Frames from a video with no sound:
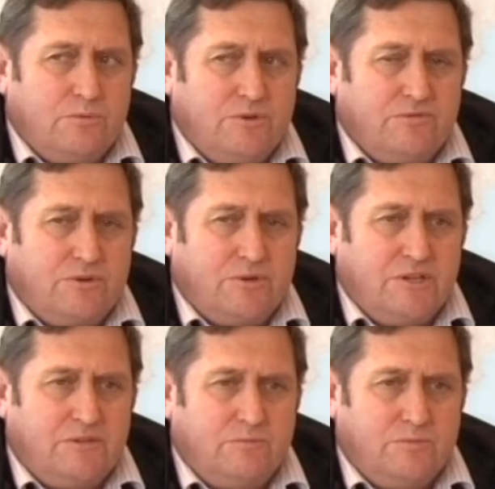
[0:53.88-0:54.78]
we've
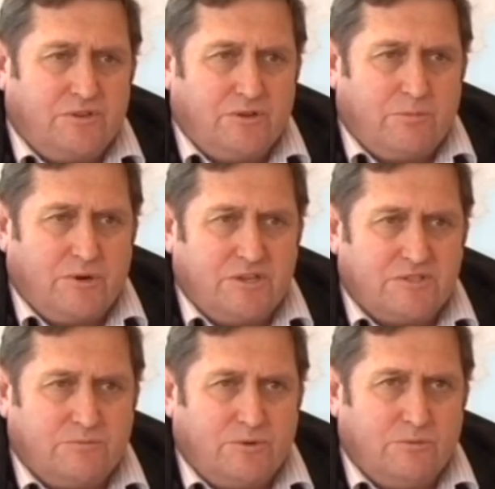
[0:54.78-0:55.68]
agreed with the operators
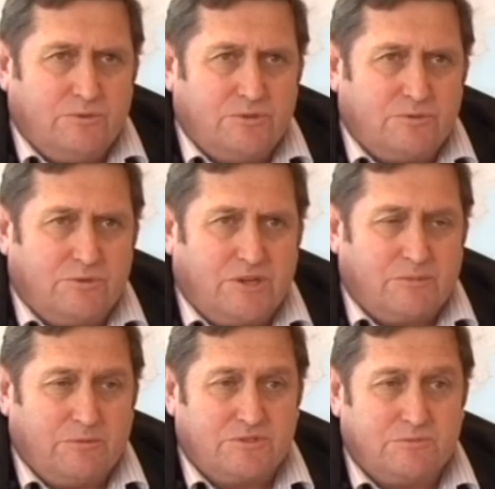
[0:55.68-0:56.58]
that what we'll do is we'll come
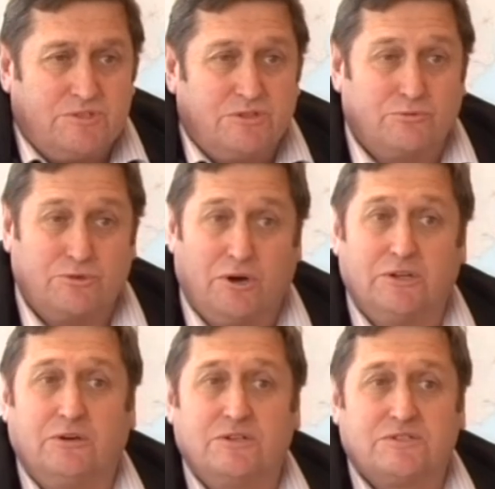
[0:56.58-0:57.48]
up with some general
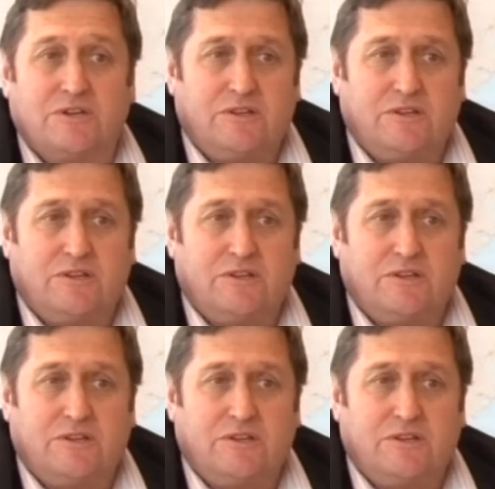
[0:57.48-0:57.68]
guidelines,